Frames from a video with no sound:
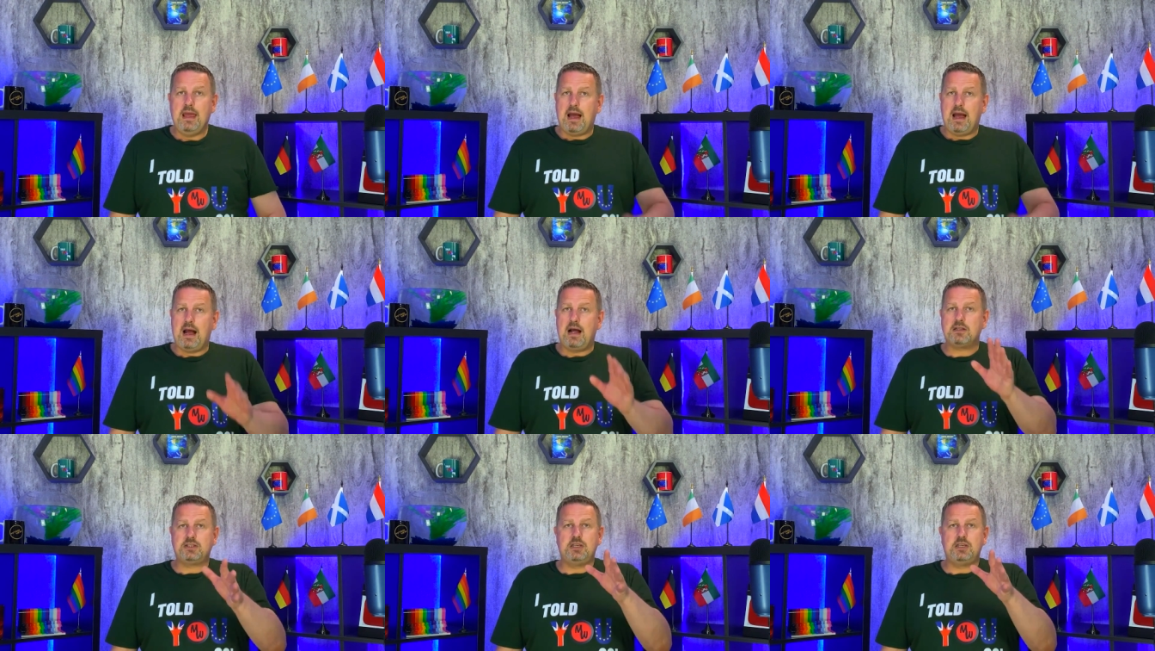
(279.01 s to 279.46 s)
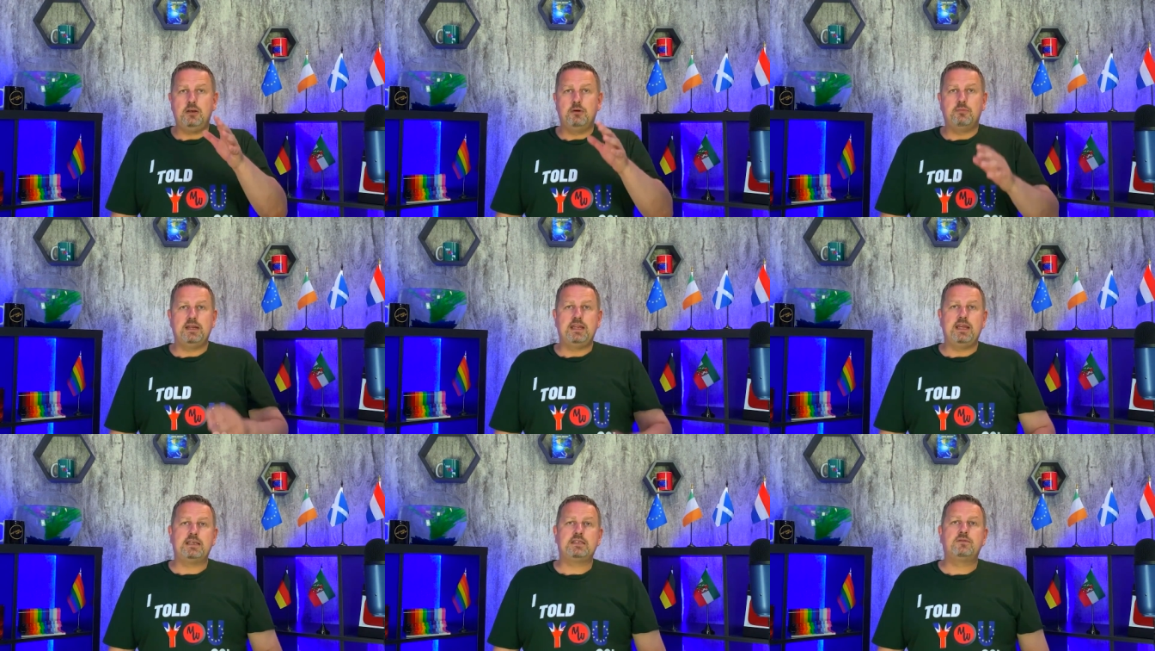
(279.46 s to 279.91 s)
I'll see you in
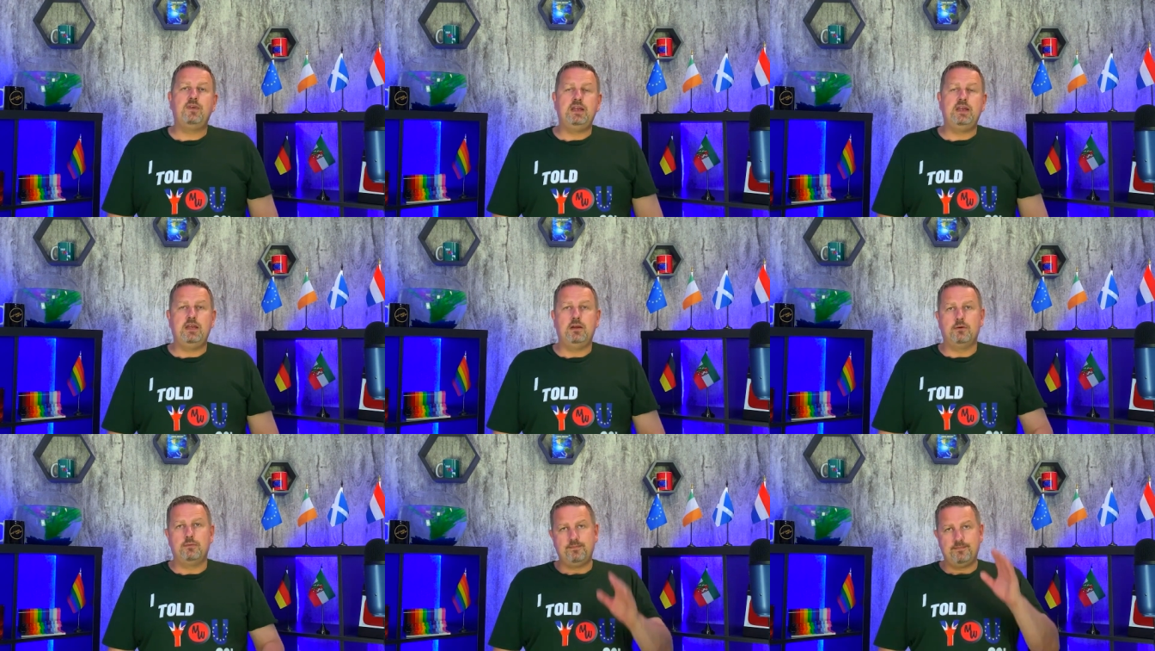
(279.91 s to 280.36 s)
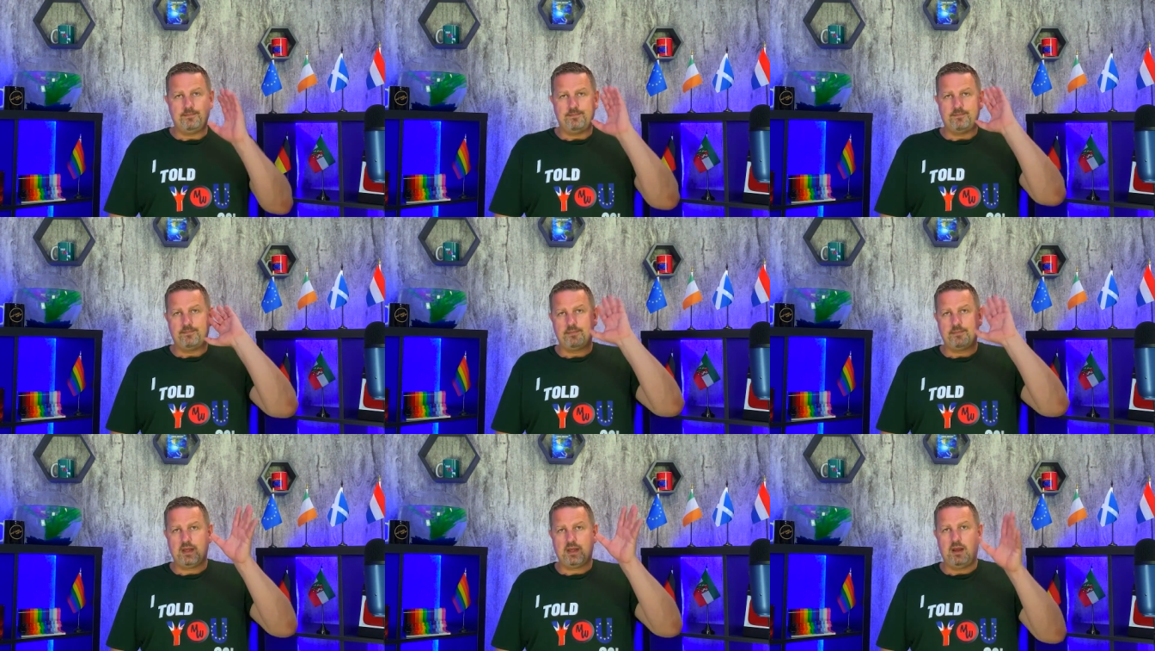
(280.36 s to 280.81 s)
my next video.
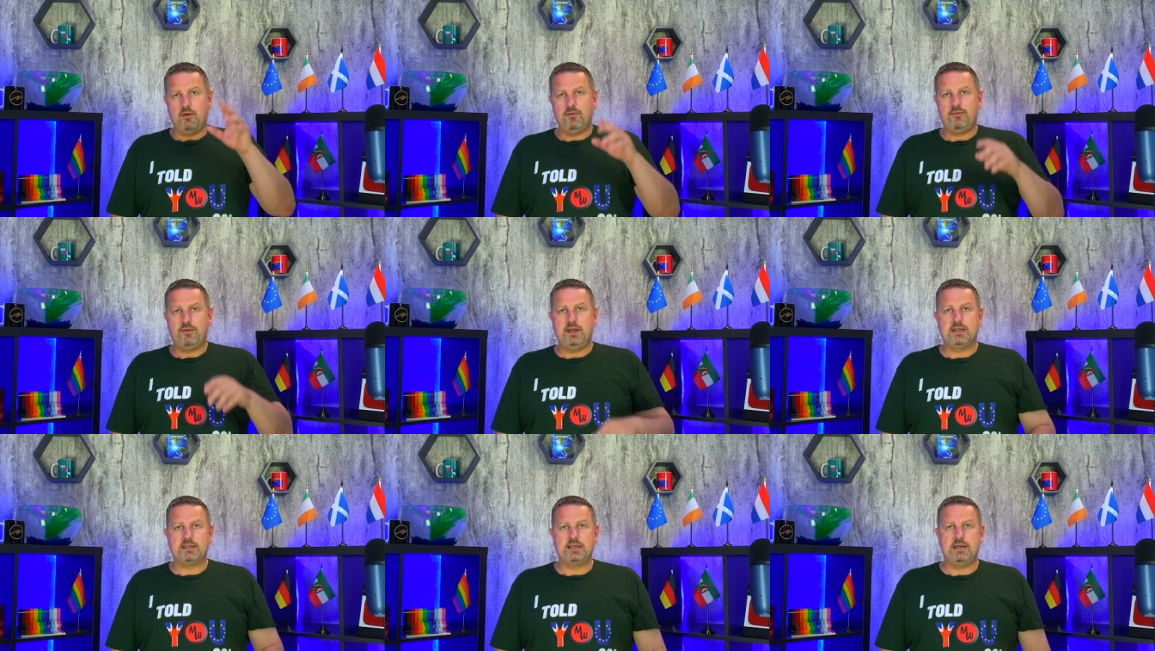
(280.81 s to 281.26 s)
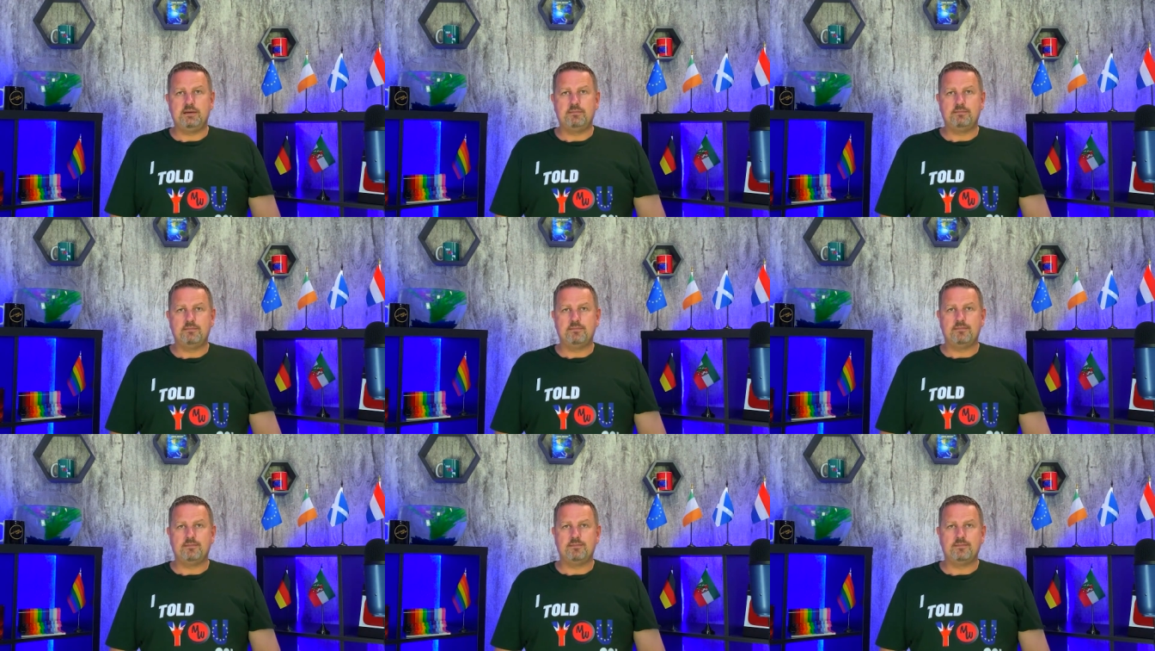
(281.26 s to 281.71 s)
Auf Wiedersehen.